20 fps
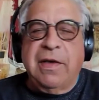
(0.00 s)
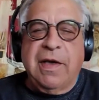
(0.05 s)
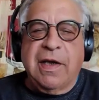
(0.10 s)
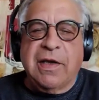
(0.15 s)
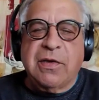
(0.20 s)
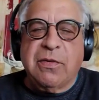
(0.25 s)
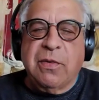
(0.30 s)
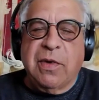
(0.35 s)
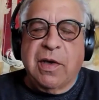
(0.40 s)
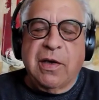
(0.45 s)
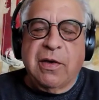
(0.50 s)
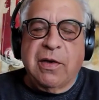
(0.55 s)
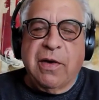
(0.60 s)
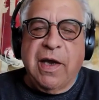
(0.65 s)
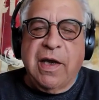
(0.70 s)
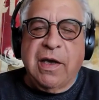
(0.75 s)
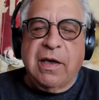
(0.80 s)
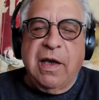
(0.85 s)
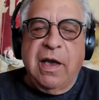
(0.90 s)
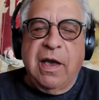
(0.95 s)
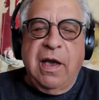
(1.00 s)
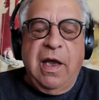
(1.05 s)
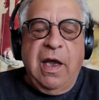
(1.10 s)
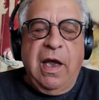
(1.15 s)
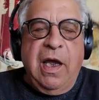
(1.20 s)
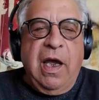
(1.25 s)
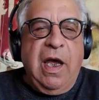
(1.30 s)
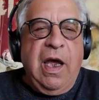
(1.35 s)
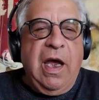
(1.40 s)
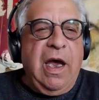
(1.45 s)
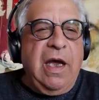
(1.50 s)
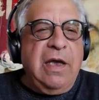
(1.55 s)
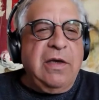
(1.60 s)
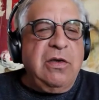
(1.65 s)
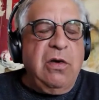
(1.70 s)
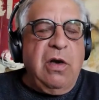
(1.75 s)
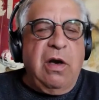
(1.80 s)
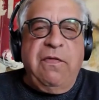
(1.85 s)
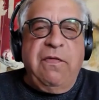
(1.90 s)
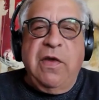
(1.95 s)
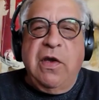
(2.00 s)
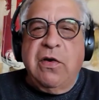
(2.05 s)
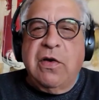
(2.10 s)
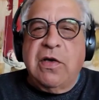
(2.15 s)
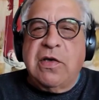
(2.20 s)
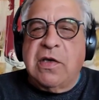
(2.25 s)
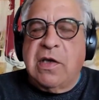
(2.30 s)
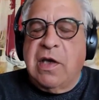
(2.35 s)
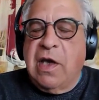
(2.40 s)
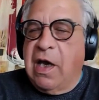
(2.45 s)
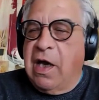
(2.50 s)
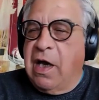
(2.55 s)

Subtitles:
that's really great. To our viewers,